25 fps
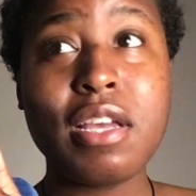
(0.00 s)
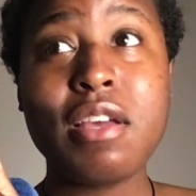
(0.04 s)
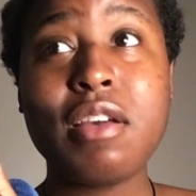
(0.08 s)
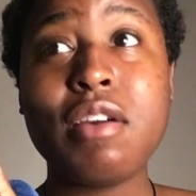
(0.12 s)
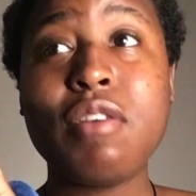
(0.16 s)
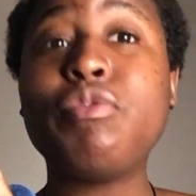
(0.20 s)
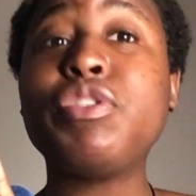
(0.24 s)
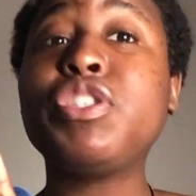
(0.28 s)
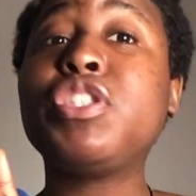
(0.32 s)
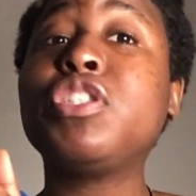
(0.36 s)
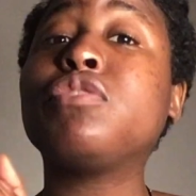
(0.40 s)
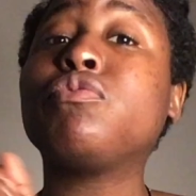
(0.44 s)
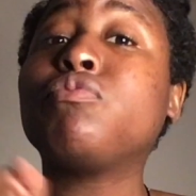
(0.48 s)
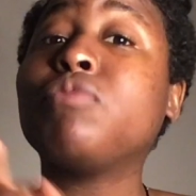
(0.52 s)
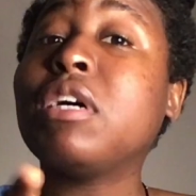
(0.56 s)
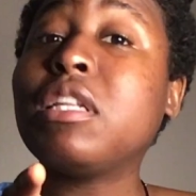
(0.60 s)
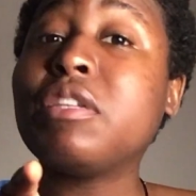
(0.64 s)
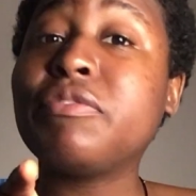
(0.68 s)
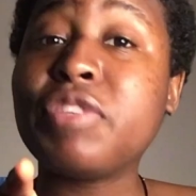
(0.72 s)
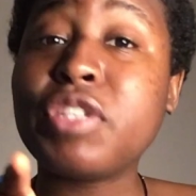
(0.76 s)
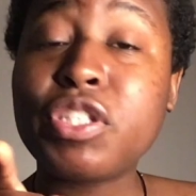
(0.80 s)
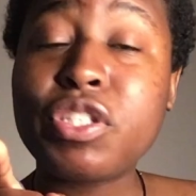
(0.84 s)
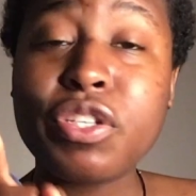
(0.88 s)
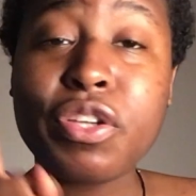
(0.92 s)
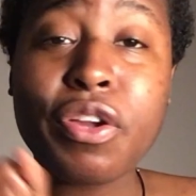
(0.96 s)
which is
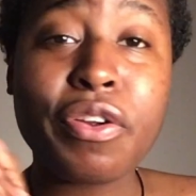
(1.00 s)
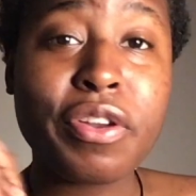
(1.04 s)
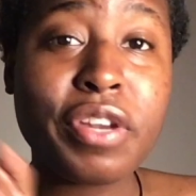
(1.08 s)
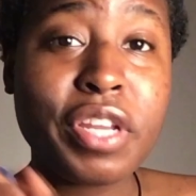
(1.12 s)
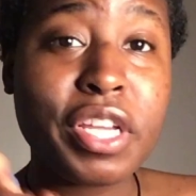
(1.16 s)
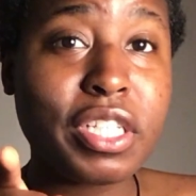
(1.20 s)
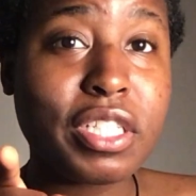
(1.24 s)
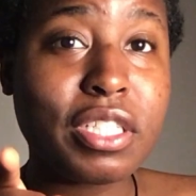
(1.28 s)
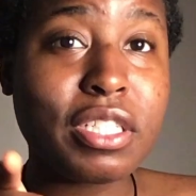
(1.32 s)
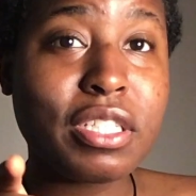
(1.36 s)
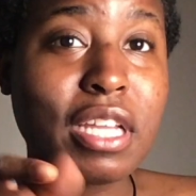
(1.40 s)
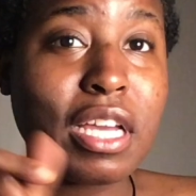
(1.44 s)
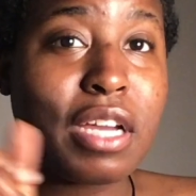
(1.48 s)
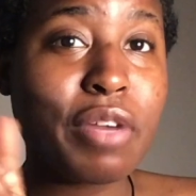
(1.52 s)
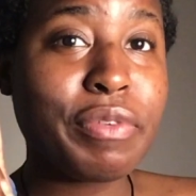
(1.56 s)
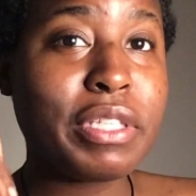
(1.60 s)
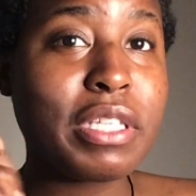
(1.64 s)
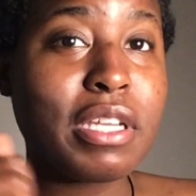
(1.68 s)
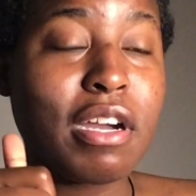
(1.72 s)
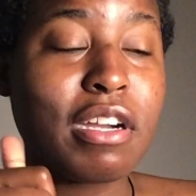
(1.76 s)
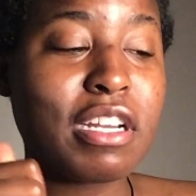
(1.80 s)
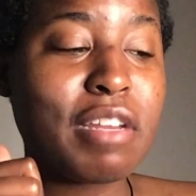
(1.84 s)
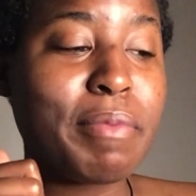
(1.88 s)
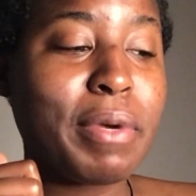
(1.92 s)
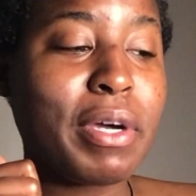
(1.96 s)
relevant to your niche, like we
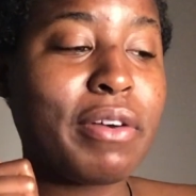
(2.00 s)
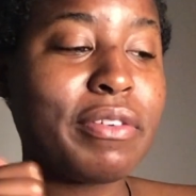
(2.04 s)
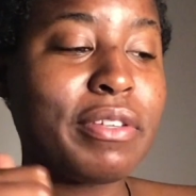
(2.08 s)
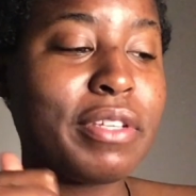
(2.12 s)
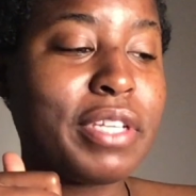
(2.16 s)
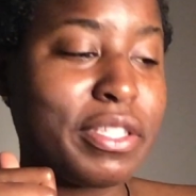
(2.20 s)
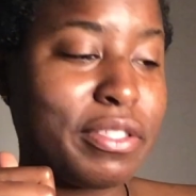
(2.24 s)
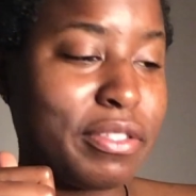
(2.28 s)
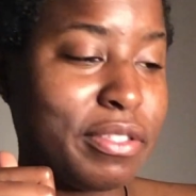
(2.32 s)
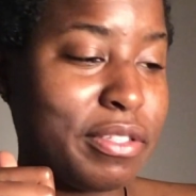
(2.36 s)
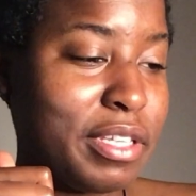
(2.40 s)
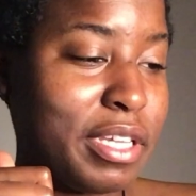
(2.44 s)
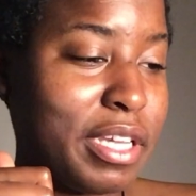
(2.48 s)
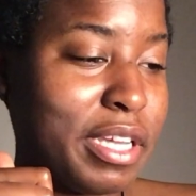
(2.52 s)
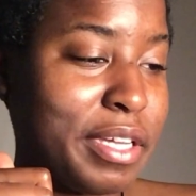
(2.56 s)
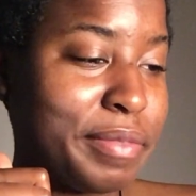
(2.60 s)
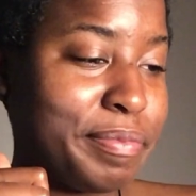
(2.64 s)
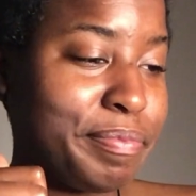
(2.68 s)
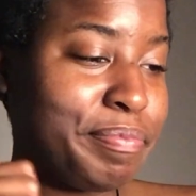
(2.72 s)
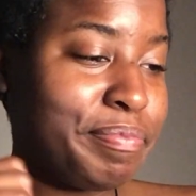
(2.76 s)
talked about yesterday.